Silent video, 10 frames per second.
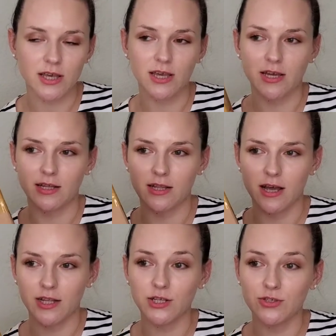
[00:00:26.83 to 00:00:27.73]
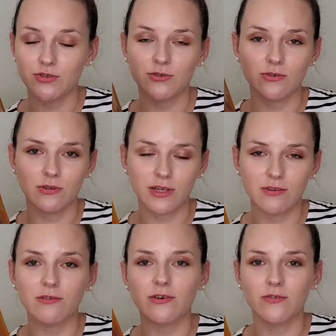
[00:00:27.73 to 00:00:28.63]
and I need to give
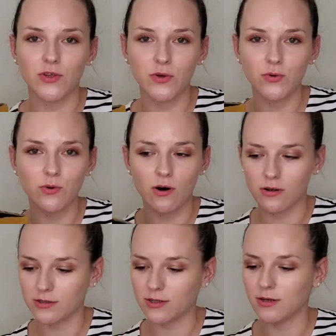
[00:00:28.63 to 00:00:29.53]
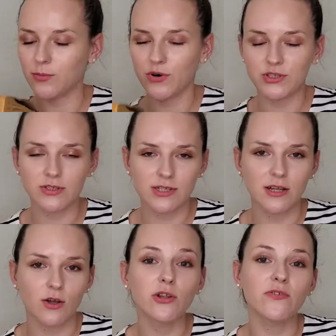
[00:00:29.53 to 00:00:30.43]
a review on the products
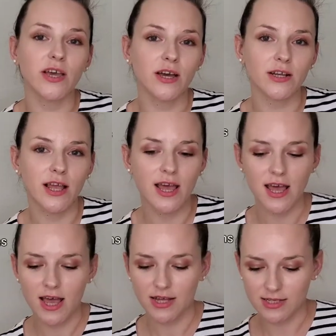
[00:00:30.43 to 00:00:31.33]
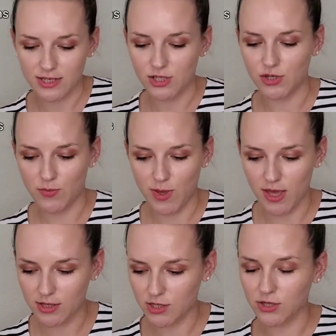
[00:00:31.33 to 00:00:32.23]
that Olive Young sent to
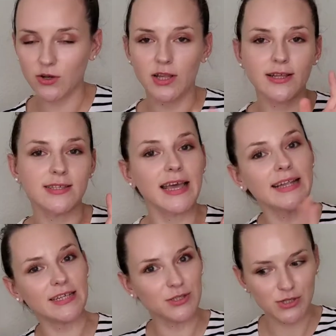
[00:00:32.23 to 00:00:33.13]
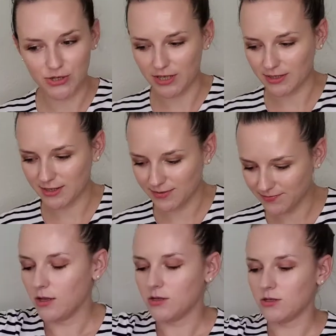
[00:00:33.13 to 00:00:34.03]
me. So let's get into it.
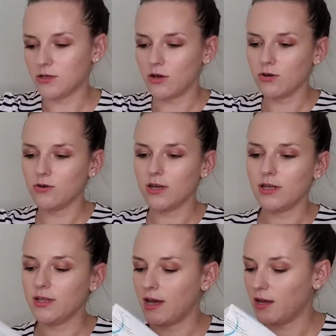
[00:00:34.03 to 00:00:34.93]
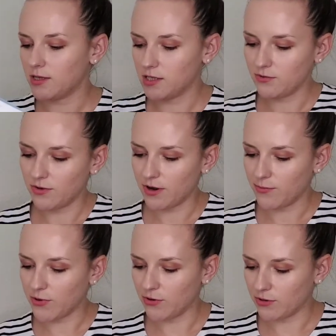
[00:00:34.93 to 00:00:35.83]
So it has
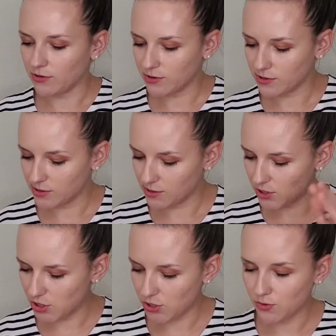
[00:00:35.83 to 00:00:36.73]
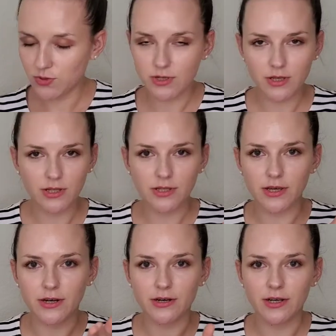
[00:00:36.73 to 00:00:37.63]
5 products, 2
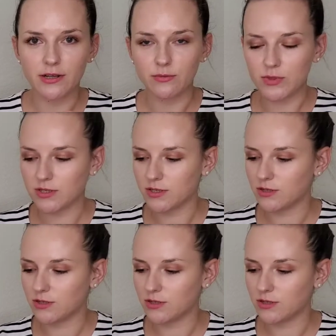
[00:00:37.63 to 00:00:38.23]
skincare items and